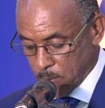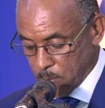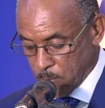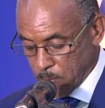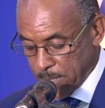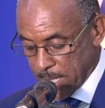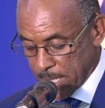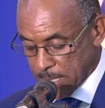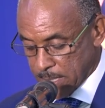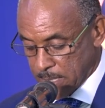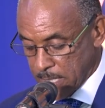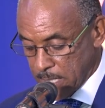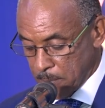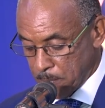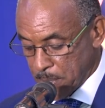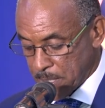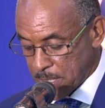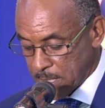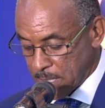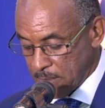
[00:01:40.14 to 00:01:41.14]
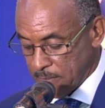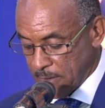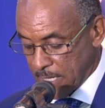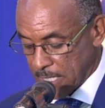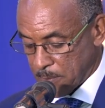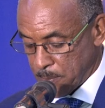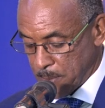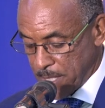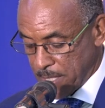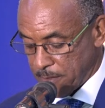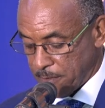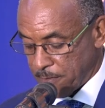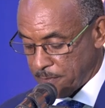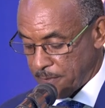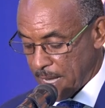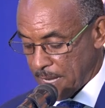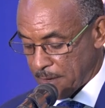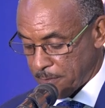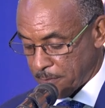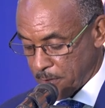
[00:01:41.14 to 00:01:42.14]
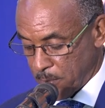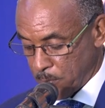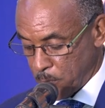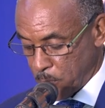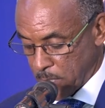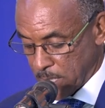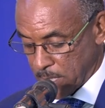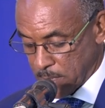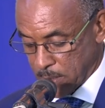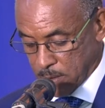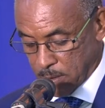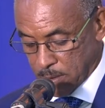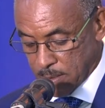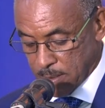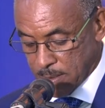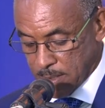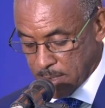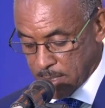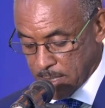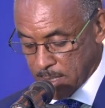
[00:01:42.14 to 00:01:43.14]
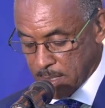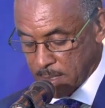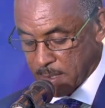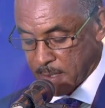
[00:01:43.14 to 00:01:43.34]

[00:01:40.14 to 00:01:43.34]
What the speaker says: We are still perceived as being far from what is considered a